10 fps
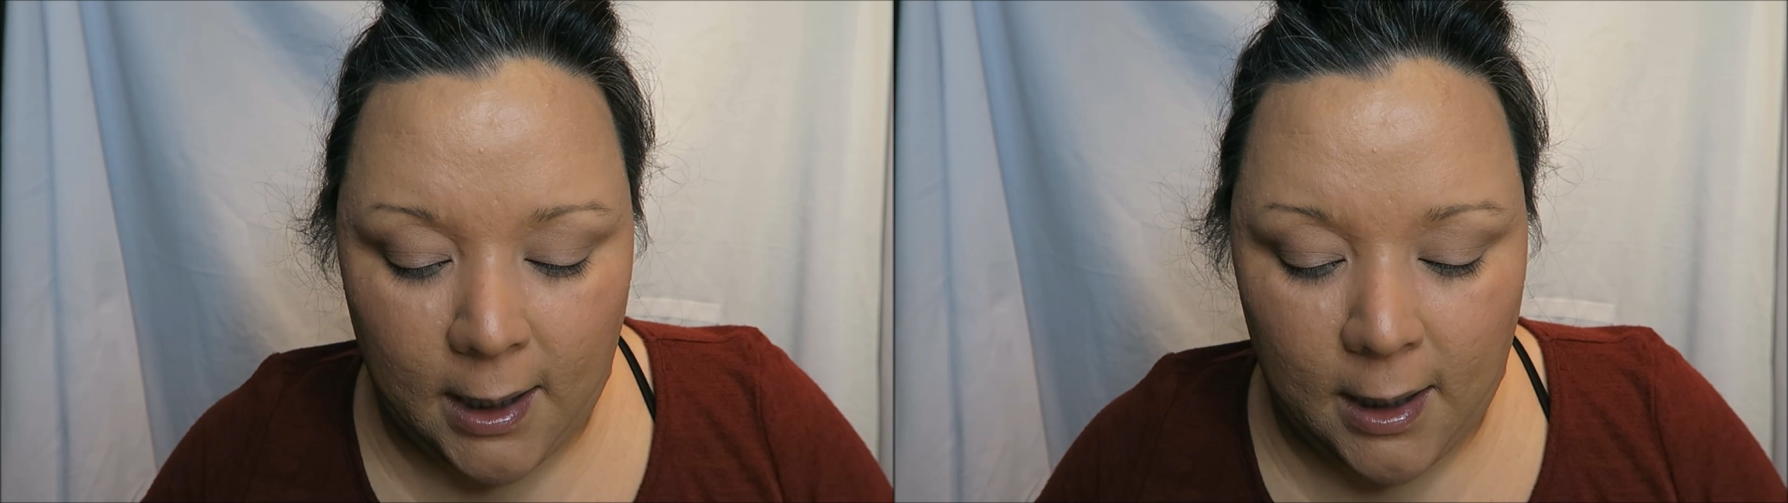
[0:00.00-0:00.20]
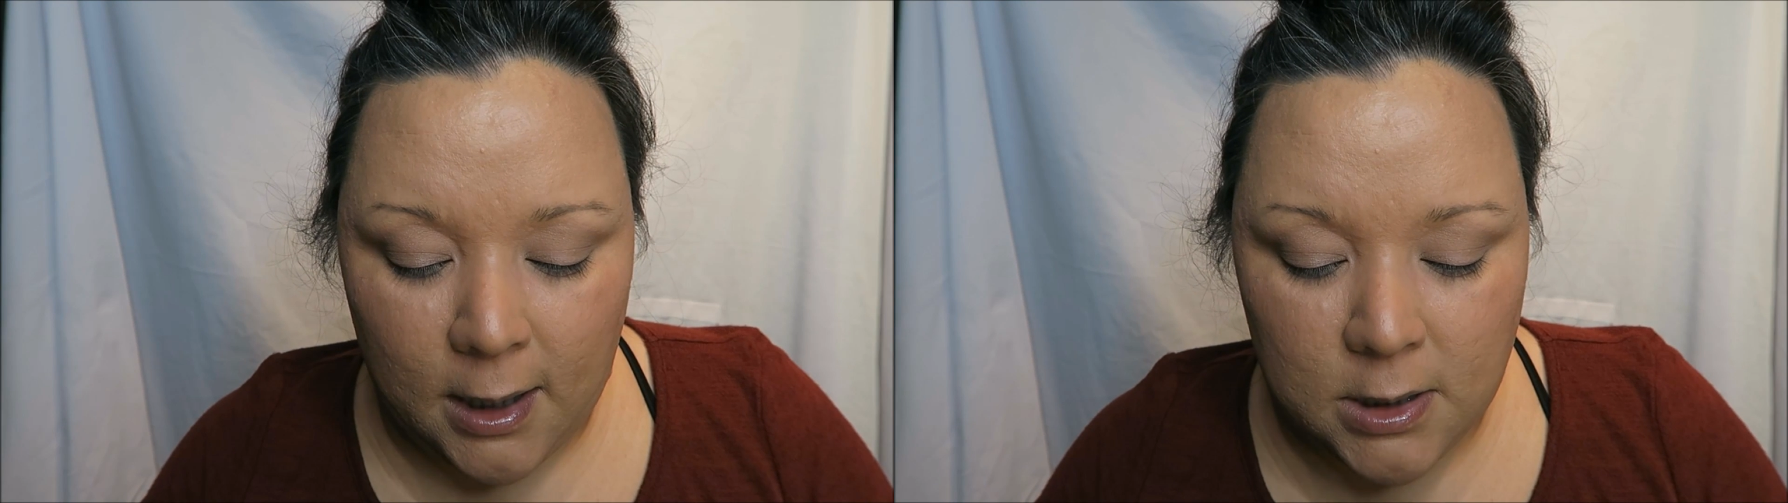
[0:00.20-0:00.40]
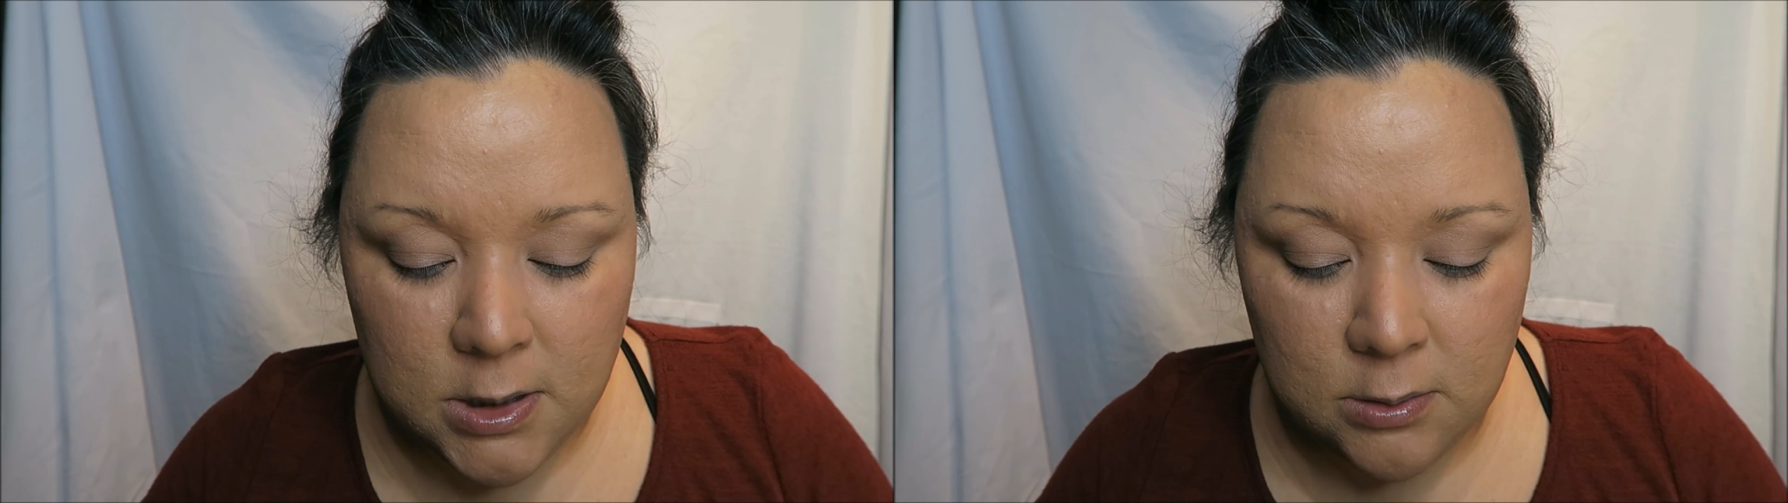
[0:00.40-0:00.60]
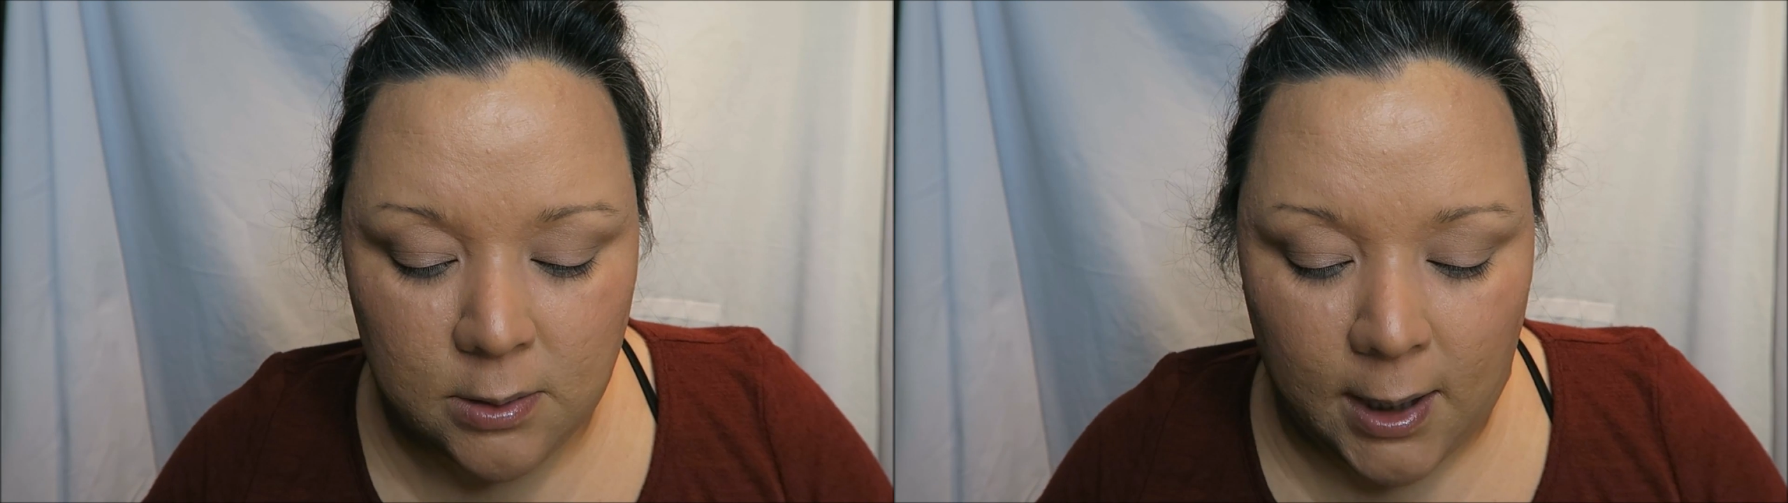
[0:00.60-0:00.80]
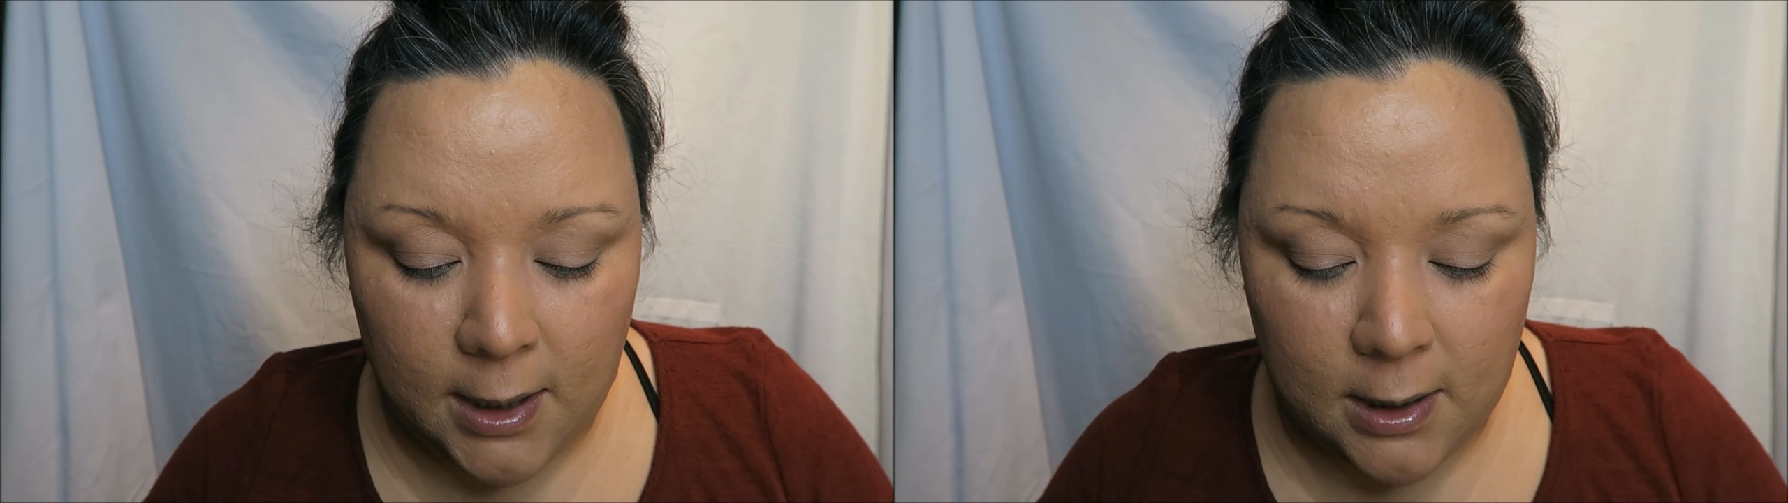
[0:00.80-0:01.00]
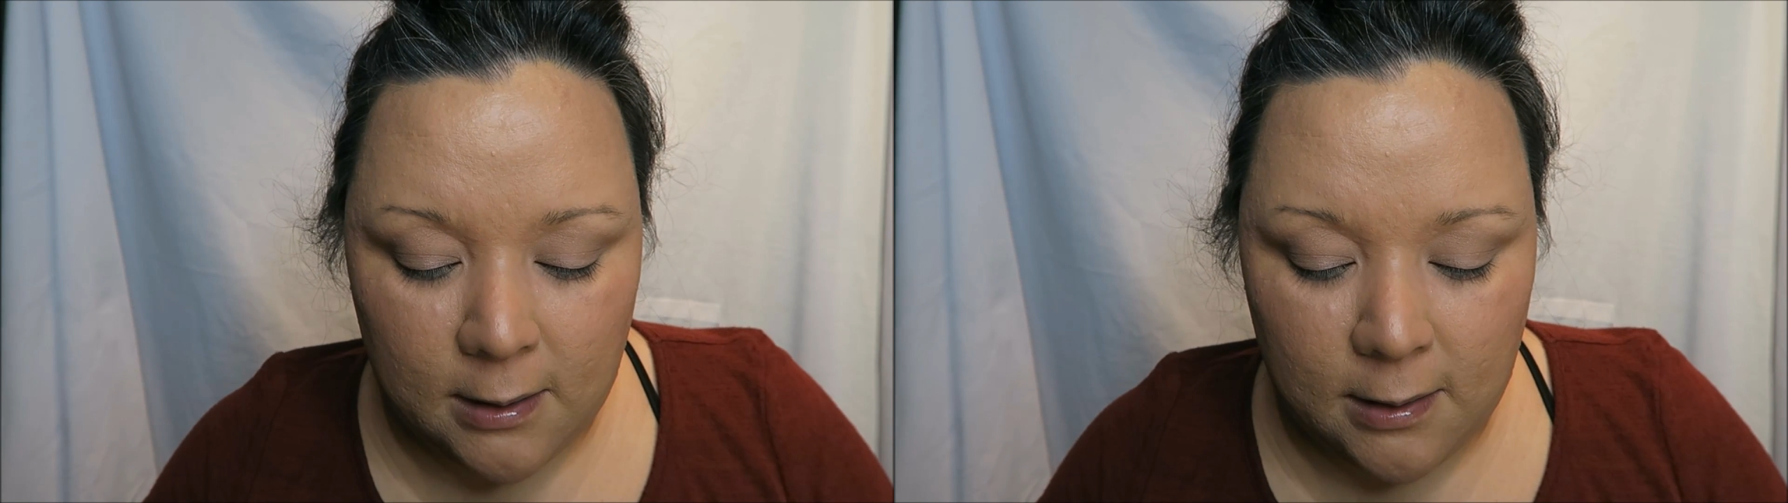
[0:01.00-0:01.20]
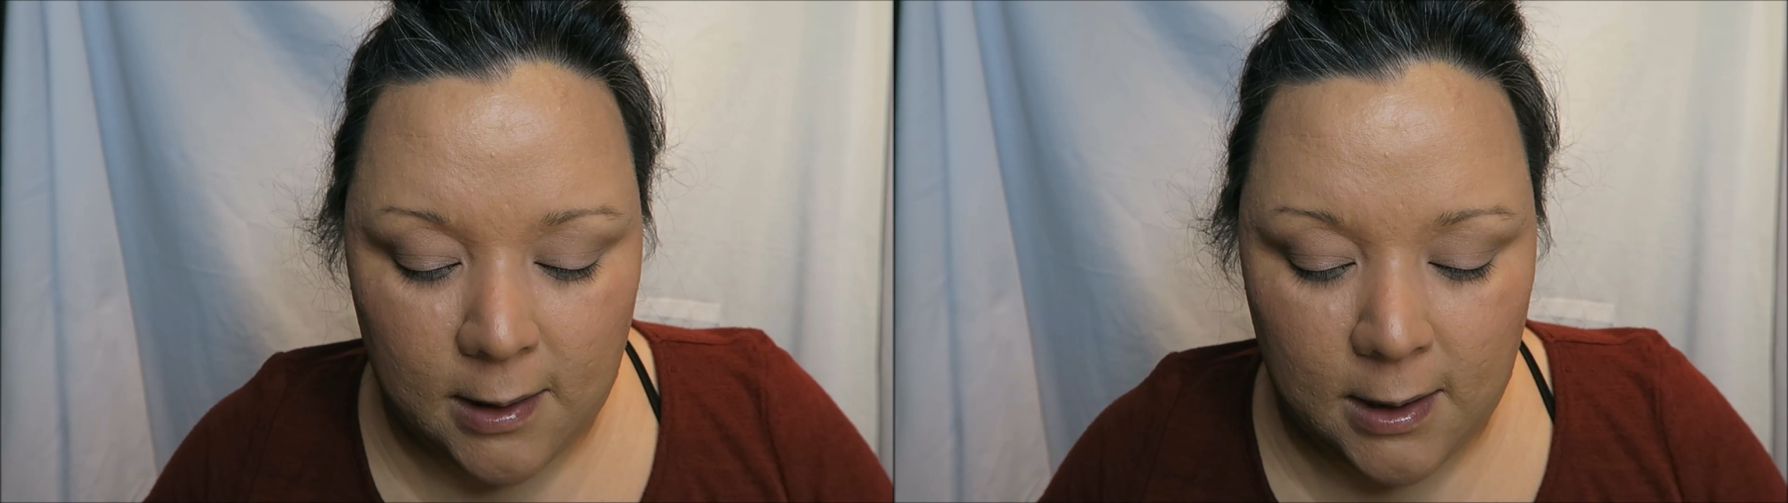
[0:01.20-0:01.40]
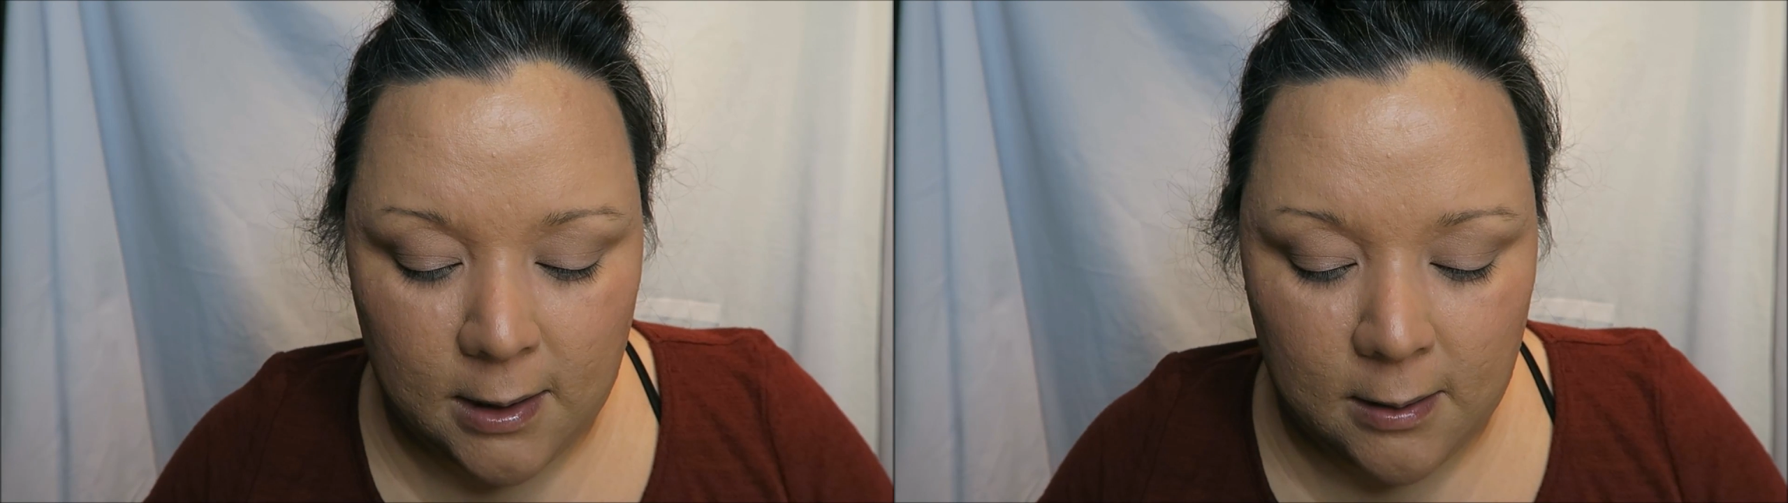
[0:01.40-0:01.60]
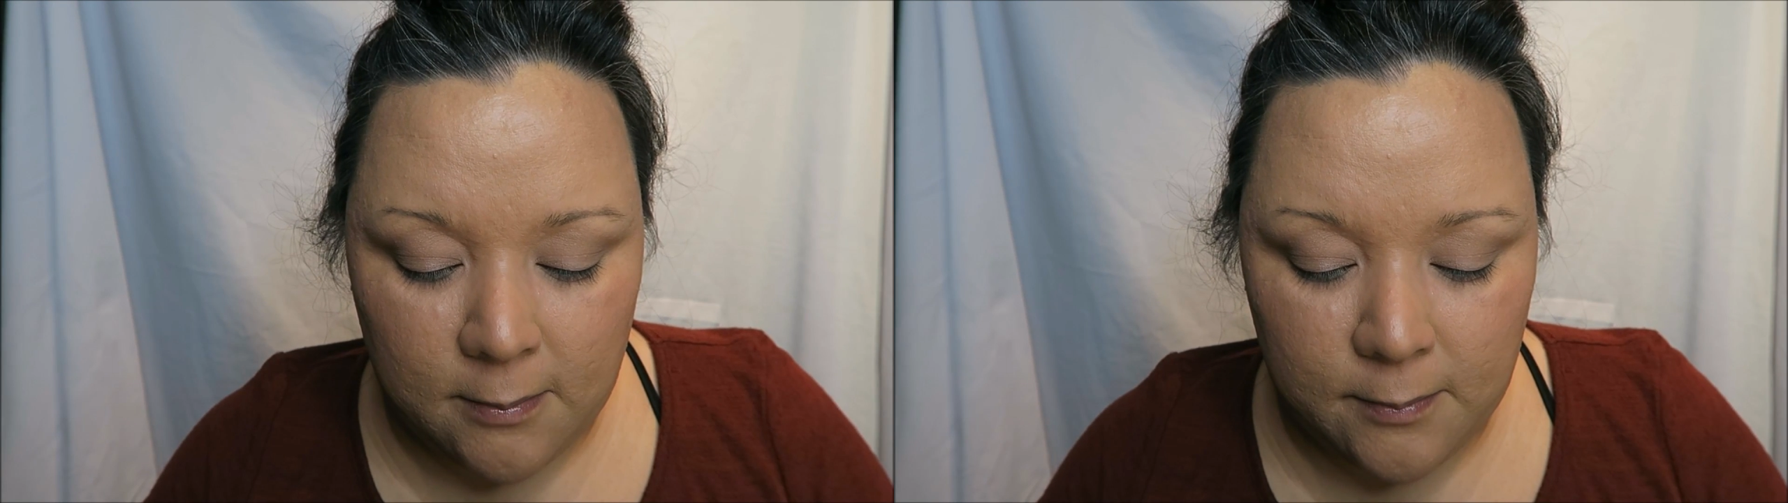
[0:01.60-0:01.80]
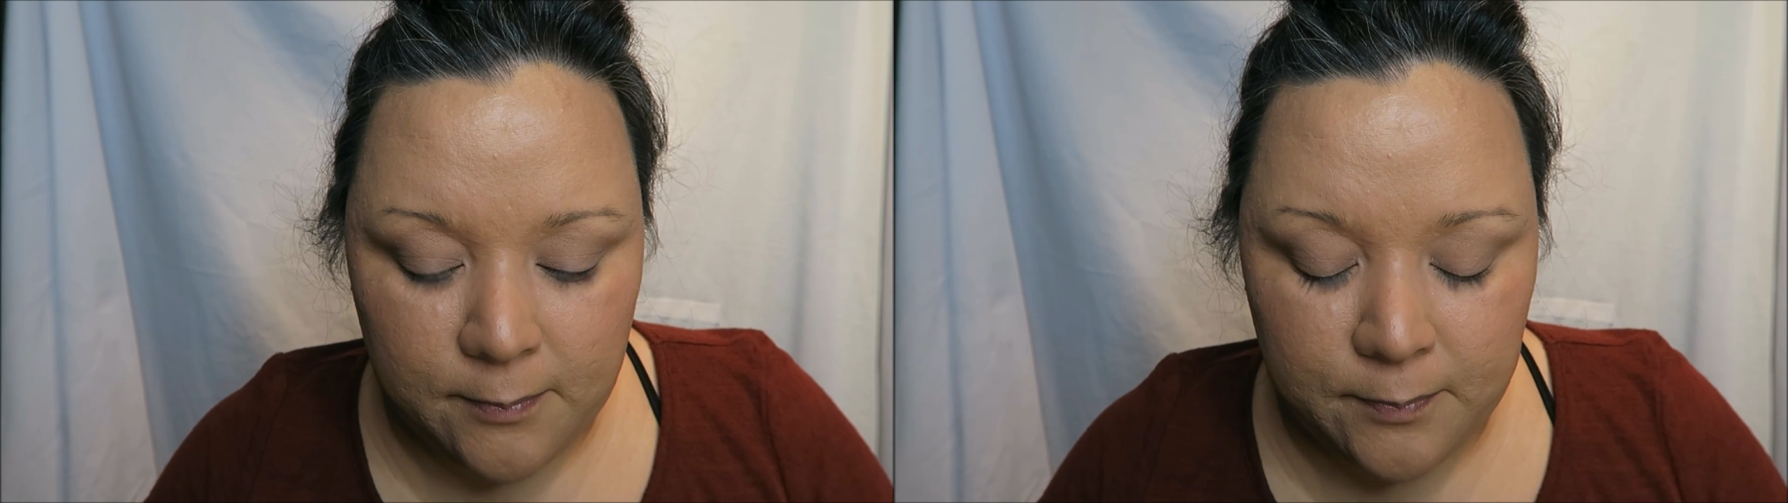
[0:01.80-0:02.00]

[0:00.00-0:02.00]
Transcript: and I do like the